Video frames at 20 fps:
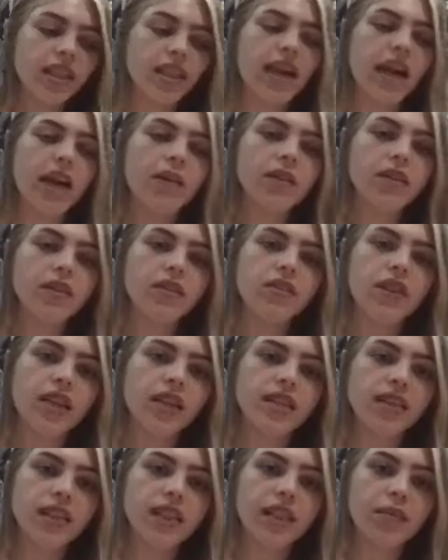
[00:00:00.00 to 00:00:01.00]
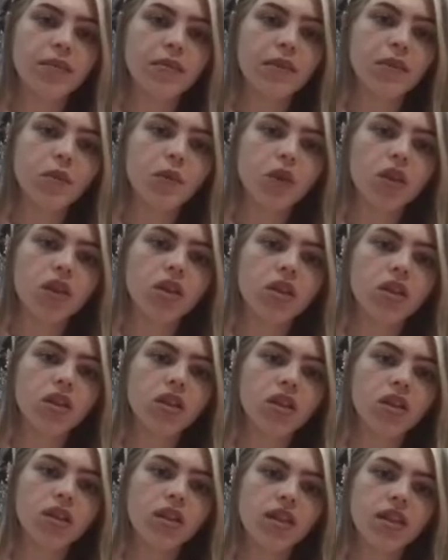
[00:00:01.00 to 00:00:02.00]
how it's affecting him at
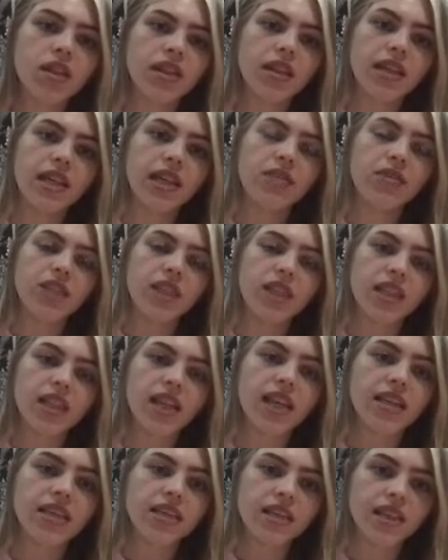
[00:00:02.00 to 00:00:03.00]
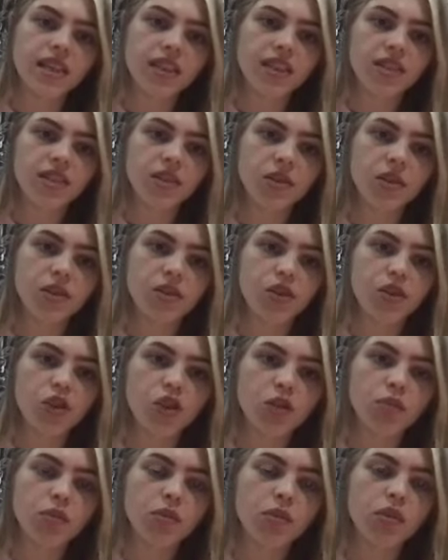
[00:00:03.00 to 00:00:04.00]
work and how dedicated he is to his
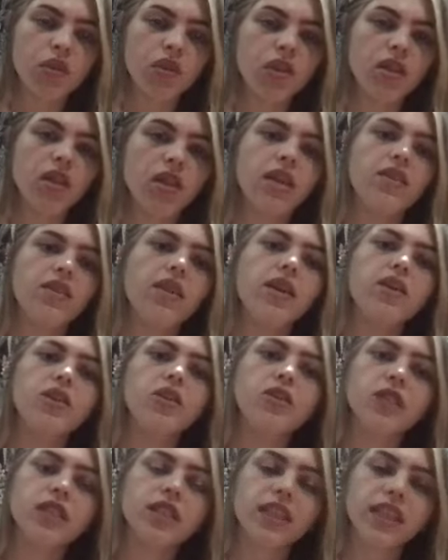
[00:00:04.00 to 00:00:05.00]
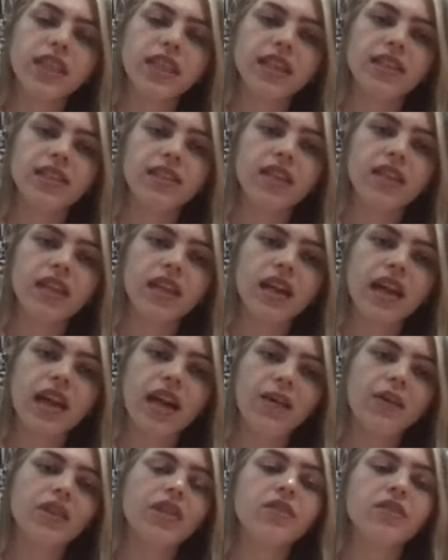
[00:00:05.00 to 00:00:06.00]
job, and then obviously his
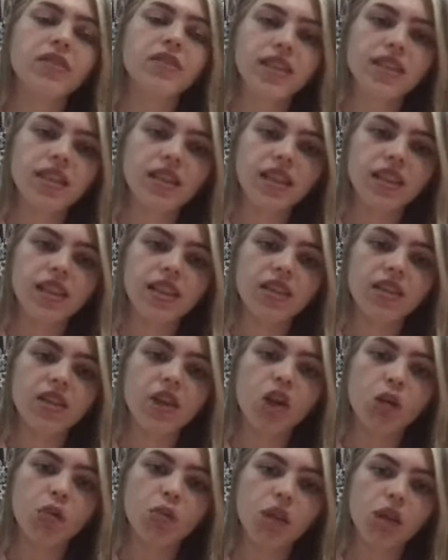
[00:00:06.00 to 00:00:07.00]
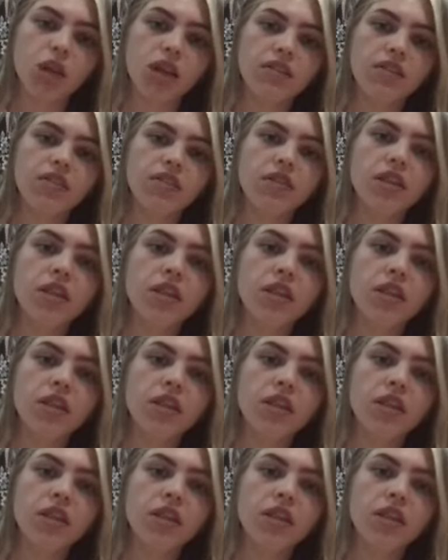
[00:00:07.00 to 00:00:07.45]
how it's affecting his home life.